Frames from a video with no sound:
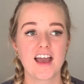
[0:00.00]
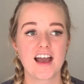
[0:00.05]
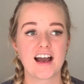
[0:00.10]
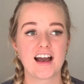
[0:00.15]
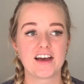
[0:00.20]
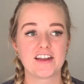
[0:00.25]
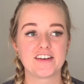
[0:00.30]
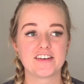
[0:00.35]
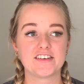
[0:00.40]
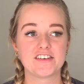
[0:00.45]

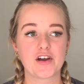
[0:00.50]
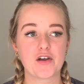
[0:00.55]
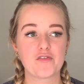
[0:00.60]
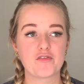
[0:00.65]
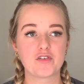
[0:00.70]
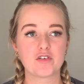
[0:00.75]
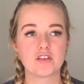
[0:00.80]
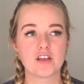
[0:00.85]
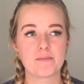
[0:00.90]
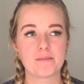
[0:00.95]
And I
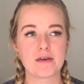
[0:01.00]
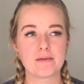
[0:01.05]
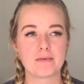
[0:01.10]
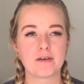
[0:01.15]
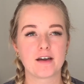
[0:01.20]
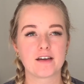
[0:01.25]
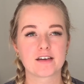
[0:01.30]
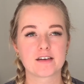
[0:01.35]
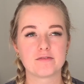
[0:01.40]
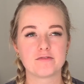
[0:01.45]
feel that maybe
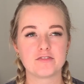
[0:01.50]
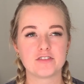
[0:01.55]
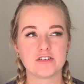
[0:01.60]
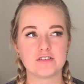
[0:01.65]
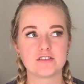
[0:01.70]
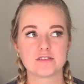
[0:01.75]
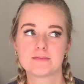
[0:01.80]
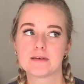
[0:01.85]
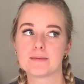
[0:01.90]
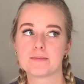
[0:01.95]
I
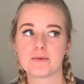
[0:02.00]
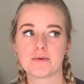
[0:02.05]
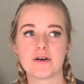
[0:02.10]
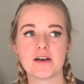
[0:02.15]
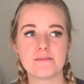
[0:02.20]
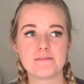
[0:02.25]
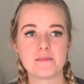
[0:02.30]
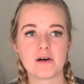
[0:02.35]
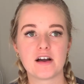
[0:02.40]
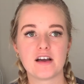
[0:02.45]
confused people
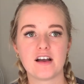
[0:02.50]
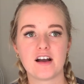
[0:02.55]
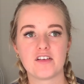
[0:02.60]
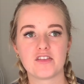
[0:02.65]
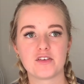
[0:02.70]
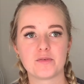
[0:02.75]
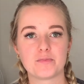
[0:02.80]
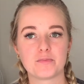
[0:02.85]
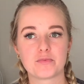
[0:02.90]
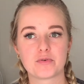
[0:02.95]
in my
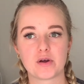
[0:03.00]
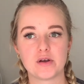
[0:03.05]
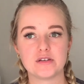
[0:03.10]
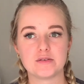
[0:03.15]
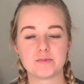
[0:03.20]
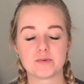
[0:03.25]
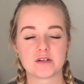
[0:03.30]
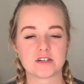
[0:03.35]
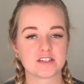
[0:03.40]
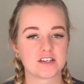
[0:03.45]
other post
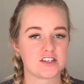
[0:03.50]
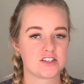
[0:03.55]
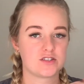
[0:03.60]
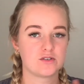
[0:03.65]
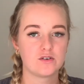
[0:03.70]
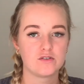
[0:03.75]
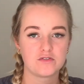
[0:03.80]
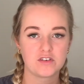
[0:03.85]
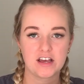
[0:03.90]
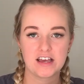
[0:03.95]
because I
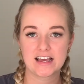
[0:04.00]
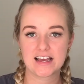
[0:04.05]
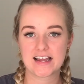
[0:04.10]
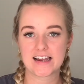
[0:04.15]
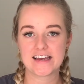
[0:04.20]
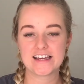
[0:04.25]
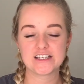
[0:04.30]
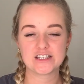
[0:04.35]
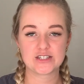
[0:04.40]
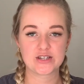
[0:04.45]
sort of like
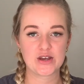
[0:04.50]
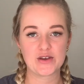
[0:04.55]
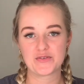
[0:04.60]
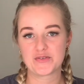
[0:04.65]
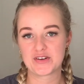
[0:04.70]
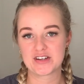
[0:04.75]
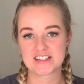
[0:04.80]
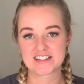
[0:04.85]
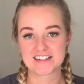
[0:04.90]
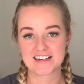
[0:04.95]
glazed over
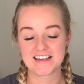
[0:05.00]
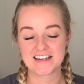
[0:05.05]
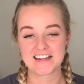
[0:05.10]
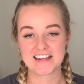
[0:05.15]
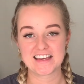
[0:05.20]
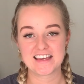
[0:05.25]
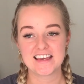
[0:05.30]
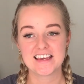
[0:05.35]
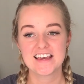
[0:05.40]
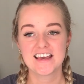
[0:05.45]
it
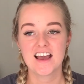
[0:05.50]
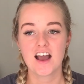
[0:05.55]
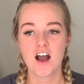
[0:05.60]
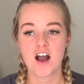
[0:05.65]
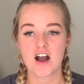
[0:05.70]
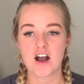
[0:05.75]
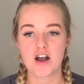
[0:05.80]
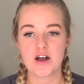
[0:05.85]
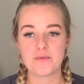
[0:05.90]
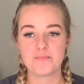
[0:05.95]
slightly.
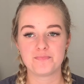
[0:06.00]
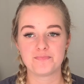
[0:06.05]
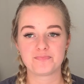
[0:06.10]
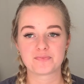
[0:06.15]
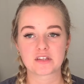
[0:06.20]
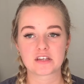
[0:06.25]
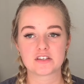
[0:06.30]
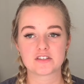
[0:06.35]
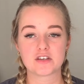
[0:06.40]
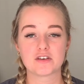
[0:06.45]

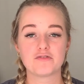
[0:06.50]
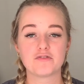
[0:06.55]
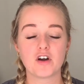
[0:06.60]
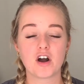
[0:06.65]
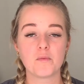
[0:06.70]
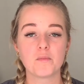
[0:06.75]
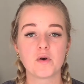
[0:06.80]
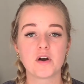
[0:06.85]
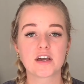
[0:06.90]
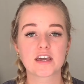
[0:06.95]
So
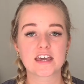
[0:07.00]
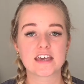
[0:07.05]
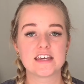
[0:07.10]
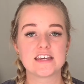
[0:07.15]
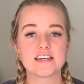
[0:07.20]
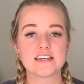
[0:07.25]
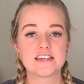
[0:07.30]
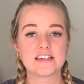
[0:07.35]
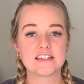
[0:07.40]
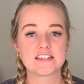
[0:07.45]
farm work
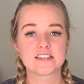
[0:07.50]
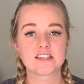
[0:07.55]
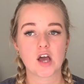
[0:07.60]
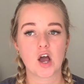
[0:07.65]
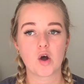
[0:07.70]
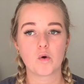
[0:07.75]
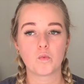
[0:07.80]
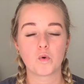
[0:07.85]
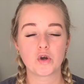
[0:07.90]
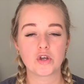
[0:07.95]
is
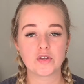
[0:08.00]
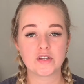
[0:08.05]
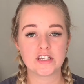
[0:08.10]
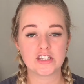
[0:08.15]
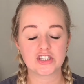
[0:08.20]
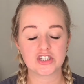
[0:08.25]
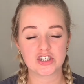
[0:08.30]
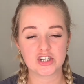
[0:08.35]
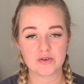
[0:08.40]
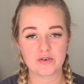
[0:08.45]
what you need
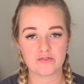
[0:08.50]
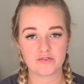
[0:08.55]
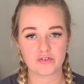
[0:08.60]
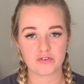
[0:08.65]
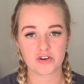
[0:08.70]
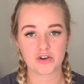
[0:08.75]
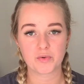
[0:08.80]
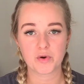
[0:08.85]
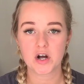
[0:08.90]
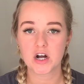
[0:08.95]
to do if you're
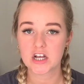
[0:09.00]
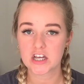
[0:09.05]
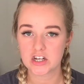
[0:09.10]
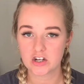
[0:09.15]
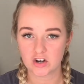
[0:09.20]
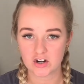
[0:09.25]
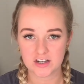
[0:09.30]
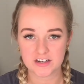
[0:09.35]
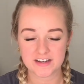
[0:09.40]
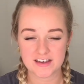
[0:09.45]
on a work and
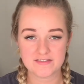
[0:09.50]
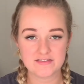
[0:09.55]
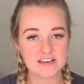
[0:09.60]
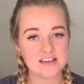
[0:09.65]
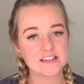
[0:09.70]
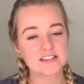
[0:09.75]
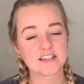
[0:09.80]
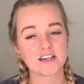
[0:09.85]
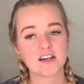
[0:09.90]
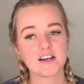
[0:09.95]
holiday
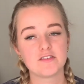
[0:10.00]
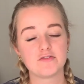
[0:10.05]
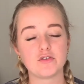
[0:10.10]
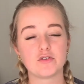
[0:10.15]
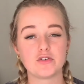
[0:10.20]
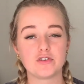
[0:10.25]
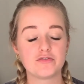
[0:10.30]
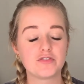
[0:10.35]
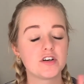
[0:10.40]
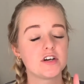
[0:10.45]
visa, if you're
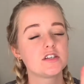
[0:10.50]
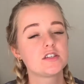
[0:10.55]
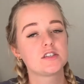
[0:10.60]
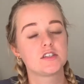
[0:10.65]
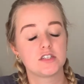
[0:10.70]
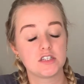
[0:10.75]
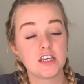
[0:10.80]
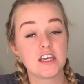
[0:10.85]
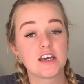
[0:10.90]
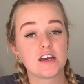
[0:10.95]
in your first
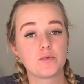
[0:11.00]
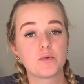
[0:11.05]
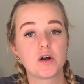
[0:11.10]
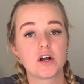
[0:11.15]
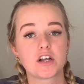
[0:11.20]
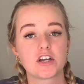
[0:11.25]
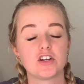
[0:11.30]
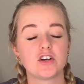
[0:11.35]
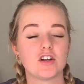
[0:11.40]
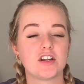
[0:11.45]
year
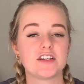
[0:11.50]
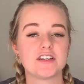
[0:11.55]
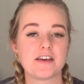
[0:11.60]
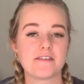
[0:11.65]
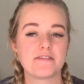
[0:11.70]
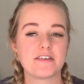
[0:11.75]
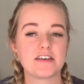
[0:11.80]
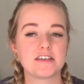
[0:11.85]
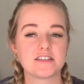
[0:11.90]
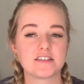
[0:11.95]
work and holiday
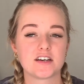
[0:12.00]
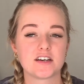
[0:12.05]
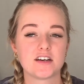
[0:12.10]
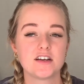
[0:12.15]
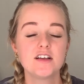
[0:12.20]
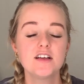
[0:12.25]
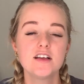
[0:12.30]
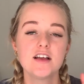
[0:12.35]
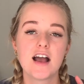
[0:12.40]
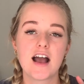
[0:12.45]
visa,
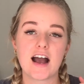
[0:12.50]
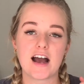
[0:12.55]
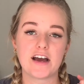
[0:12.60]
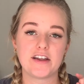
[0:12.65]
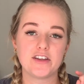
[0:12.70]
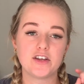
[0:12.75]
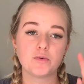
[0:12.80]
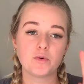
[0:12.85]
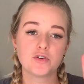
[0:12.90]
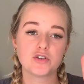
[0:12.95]
and
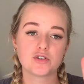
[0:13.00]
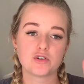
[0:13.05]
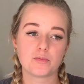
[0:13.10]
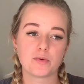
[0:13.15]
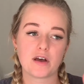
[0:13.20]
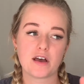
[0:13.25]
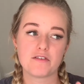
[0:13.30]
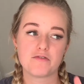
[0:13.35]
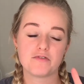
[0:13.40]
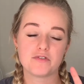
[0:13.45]
you want to
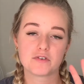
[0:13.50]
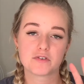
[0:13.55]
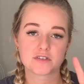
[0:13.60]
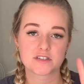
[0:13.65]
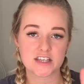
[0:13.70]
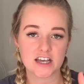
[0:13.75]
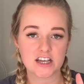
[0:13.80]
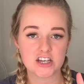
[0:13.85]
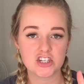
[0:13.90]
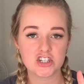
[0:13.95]
apply for your
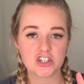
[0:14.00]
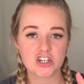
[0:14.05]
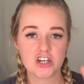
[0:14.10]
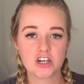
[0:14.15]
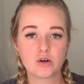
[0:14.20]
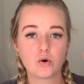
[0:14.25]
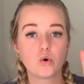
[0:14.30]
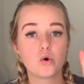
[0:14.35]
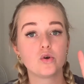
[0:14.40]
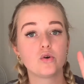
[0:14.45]
second year
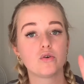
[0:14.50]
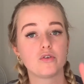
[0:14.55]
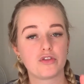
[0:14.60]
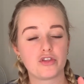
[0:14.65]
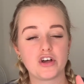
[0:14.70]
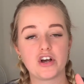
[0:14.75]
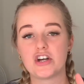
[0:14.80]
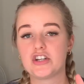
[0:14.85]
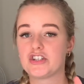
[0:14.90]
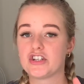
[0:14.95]
or your
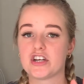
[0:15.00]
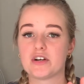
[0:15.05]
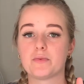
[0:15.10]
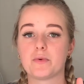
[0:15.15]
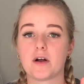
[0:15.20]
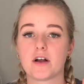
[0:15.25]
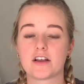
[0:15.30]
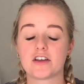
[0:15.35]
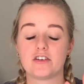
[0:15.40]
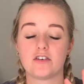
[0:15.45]
third year
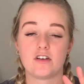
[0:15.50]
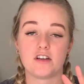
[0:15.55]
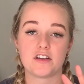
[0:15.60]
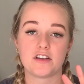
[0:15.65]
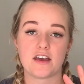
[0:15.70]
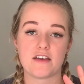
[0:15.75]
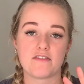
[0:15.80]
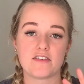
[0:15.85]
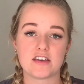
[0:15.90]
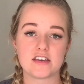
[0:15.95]
work and
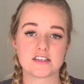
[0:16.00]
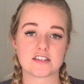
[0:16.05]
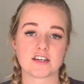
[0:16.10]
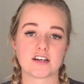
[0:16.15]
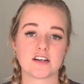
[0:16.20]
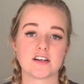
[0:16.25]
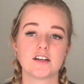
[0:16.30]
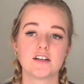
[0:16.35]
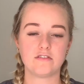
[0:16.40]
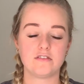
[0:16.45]
holiday
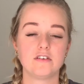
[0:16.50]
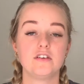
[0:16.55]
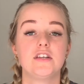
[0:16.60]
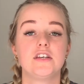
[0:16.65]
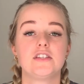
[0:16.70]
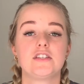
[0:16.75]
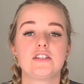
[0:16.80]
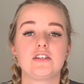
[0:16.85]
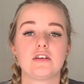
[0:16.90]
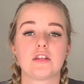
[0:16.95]
visa. You
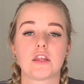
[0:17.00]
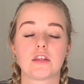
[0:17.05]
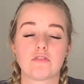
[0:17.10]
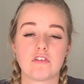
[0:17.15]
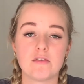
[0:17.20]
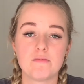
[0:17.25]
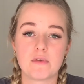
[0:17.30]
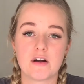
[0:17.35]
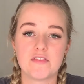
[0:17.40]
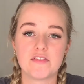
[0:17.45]
need to do 3
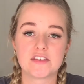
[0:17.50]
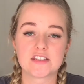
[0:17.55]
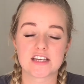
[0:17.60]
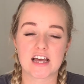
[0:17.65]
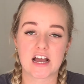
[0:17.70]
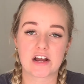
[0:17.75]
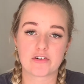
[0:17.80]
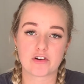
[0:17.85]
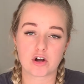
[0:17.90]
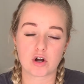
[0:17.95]
months
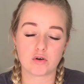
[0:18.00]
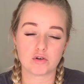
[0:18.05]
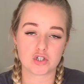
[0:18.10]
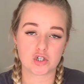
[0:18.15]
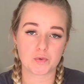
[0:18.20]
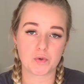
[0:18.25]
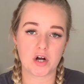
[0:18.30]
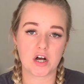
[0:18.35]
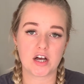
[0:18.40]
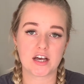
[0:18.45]
agricultural
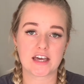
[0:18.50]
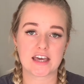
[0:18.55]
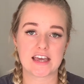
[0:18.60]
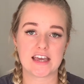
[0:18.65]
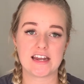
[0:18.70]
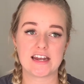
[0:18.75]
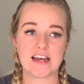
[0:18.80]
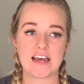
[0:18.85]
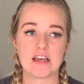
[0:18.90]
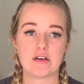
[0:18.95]
work
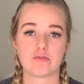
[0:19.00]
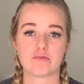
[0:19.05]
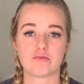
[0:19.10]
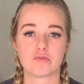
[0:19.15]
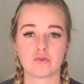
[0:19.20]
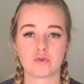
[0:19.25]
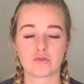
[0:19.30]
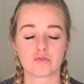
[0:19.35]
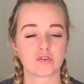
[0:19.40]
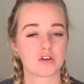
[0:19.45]
in a
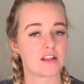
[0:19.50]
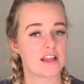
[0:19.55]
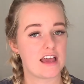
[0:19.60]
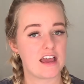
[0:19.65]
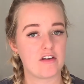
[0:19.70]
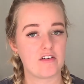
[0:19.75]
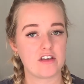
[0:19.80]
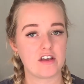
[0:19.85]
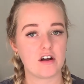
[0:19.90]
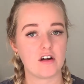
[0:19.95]
rural
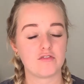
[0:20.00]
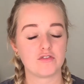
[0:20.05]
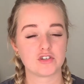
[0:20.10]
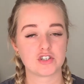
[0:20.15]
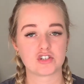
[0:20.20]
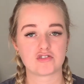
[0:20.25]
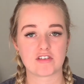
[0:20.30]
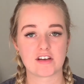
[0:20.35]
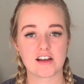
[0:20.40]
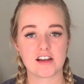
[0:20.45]
area of
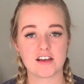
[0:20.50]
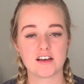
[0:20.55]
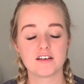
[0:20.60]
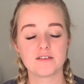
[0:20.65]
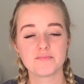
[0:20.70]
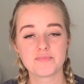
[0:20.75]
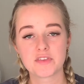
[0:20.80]
Australia.